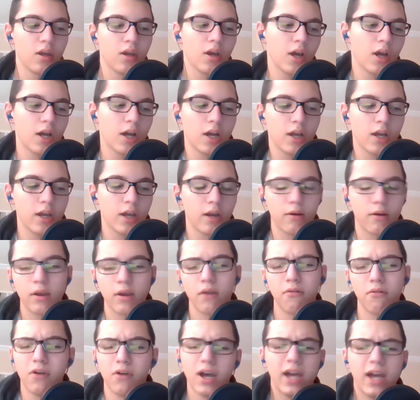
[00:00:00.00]
Uh, all
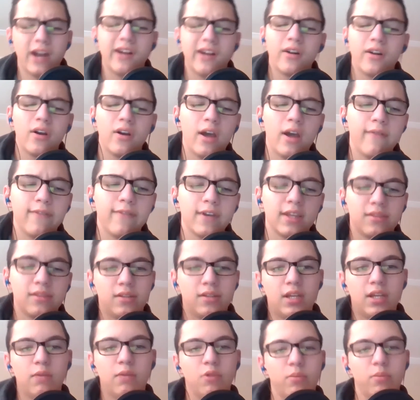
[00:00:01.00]
right. Well, I don't know. I forget
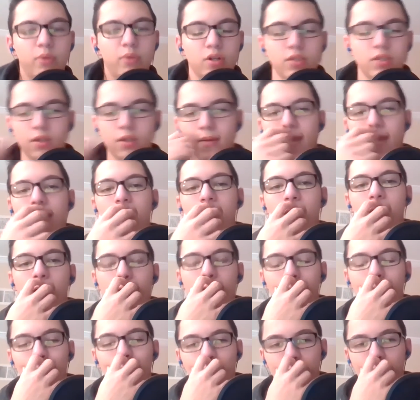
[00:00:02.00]
the name of the person.
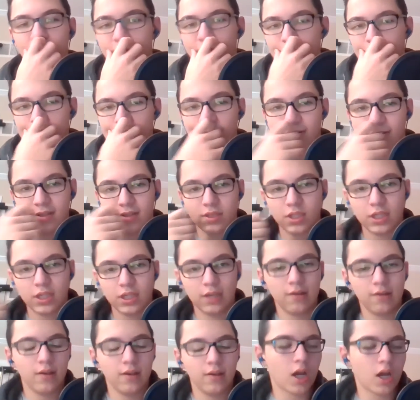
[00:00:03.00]
Um, but she was
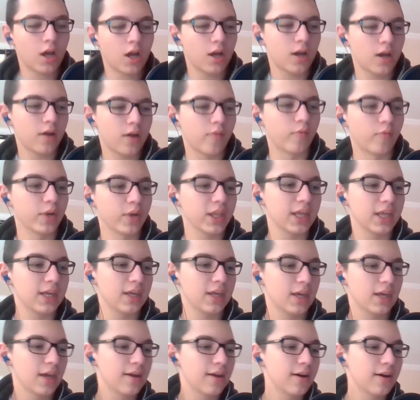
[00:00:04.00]
she uh,
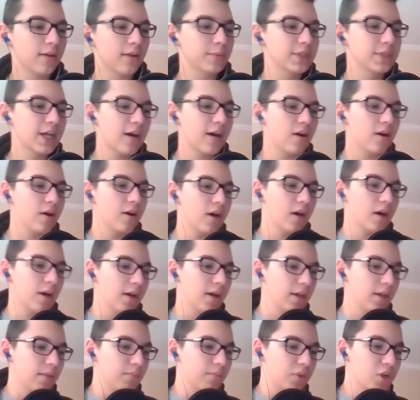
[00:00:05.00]
really helped out
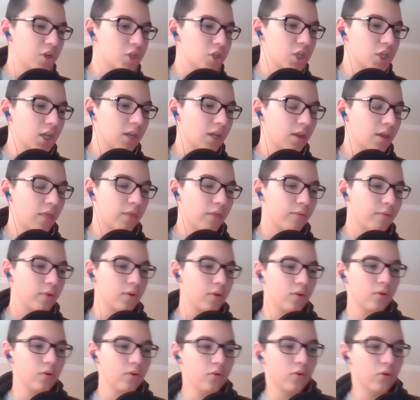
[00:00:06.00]
uh, in pushing
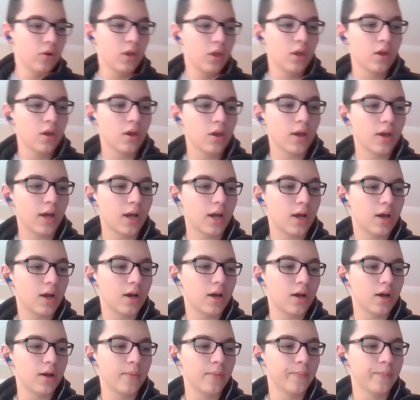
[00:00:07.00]
through.
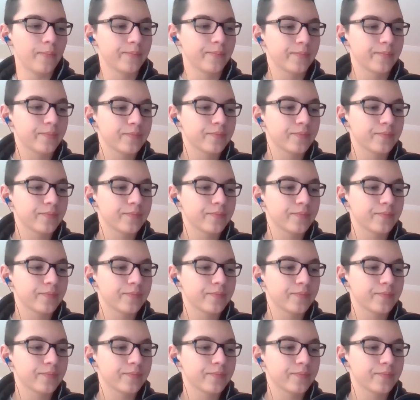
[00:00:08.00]
Um,